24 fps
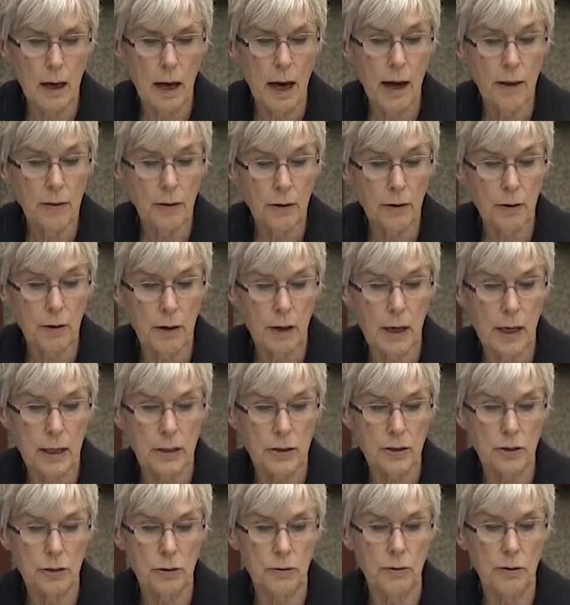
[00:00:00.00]
other
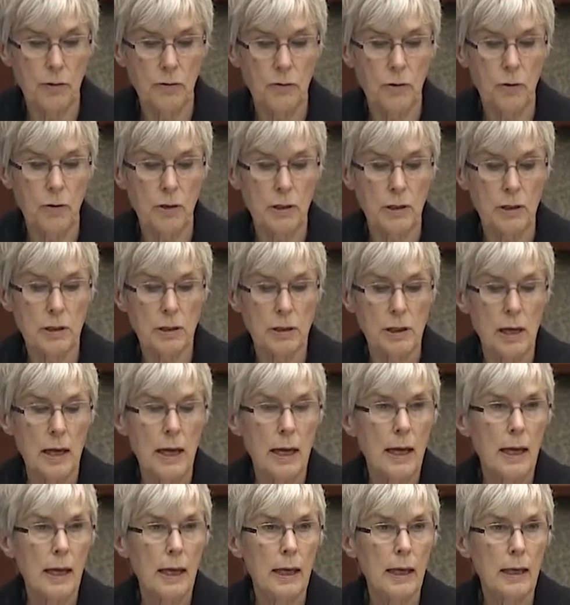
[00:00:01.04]
issue, of course,
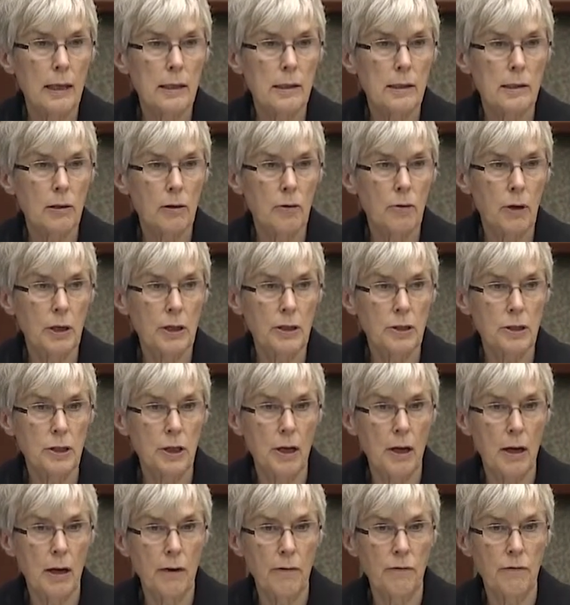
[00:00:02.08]
is the
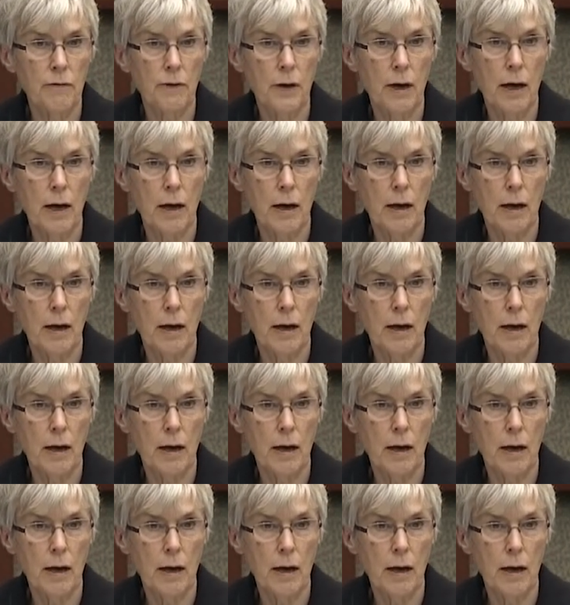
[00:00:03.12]
question of